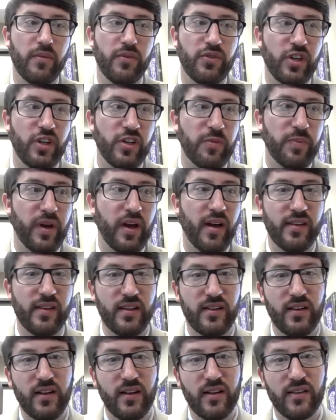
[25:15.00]
just because
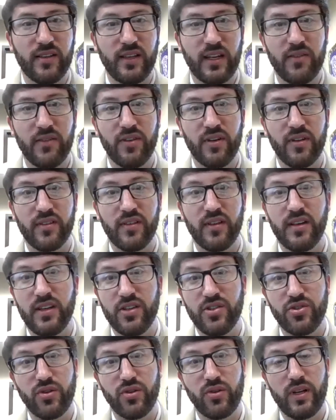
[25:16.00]
it does give us
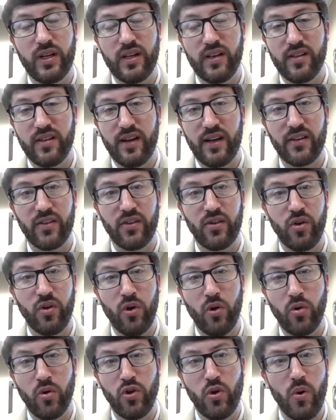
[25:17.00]
additional insight to who
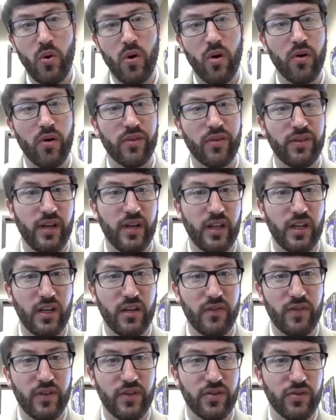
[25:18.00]
you are as an
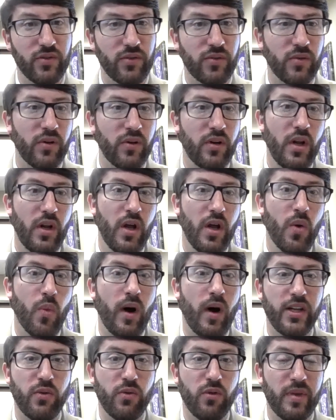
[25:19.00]
individual, why
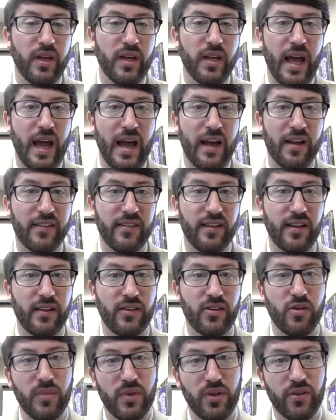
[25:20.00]
you would be an
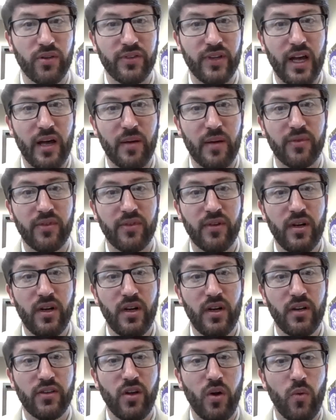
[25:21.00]
asset to Millsaps.
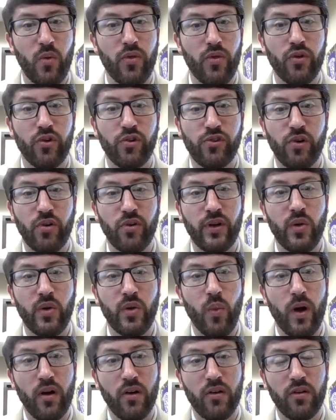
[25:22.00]
So they're certainly
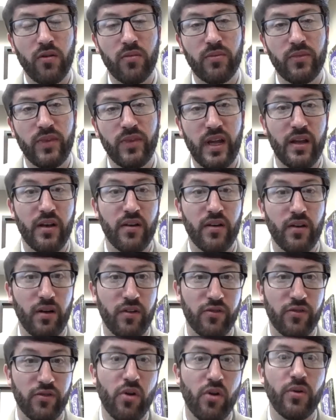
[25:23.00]
welcomed and
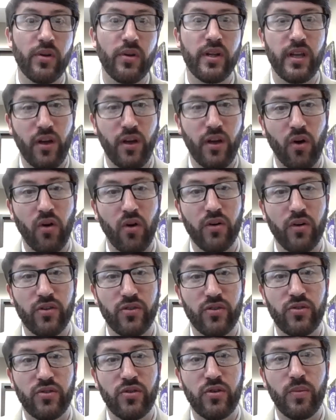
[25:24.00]
strongly
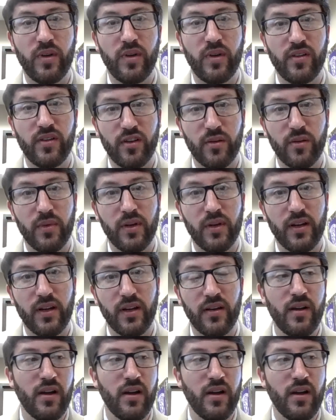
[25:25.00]
encouraged to be submitted,